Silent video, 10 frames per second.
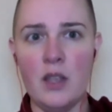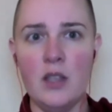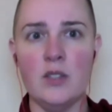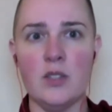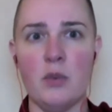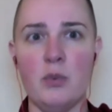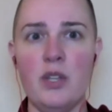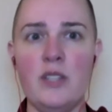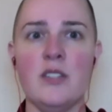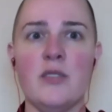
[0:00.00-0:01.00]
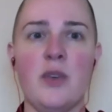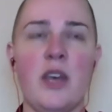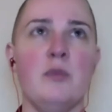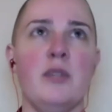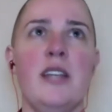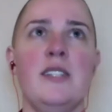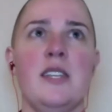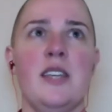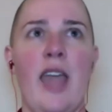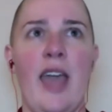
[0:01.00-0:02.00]
So, Buddhists define
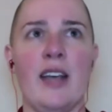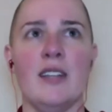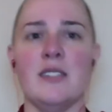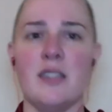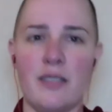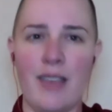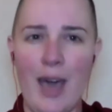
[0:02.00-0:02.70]
blessing as that